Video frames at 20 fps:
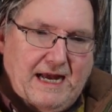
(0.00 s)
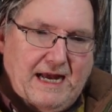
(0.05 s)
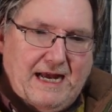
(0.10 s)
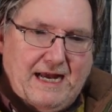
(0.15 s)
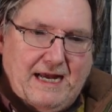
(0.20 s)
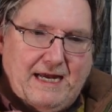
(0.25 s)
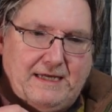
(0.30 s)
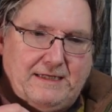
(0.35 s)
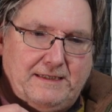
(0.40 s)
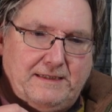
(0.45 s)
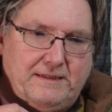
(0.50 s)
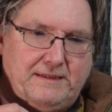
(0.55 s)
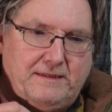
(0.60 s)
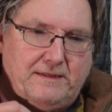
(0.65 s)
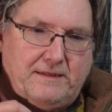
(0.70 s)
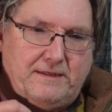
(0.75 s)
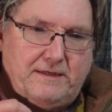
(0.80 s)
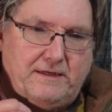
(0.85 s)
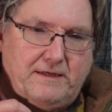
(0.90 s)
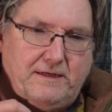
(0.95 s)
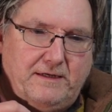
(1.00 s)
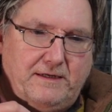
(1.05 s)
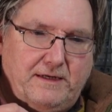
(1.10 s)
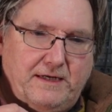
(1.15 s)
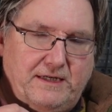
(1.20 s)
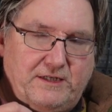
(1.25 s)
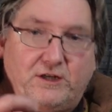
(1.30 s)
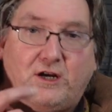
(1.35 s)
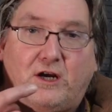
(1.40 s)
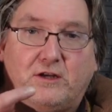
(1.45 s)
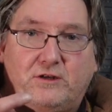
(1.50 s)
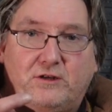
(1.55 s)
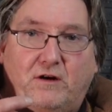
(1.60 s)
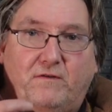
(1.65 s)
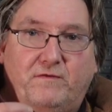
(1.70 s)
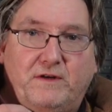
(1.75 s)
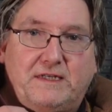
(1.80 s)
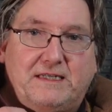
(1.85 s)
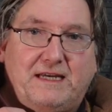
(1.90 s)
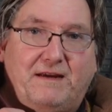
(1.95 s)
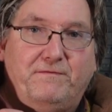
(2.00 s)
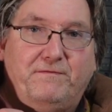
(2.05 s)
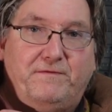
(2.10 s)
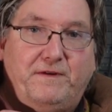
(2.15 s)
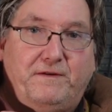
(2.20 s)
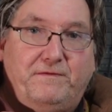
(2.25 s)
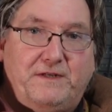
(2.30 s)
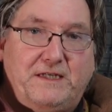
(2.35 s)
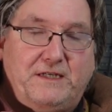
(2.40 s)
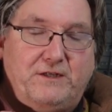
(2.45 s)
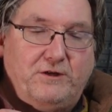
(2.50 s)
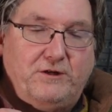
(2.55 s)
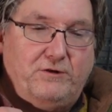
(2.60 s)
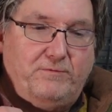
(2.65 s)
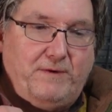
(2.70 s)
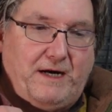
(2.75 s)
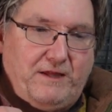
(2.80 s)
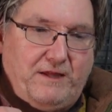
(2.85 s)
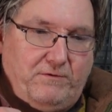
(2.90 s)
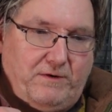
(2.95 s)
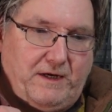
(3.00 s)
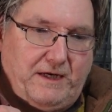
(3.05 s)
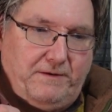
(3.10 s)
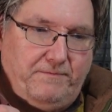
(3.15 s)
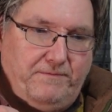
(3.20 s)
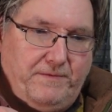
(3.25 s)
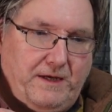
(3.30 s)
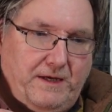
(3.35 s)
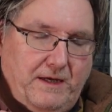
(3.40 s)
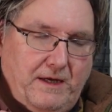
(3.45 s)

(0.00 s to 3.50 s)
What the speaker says: And it started off at 10:52, by the way.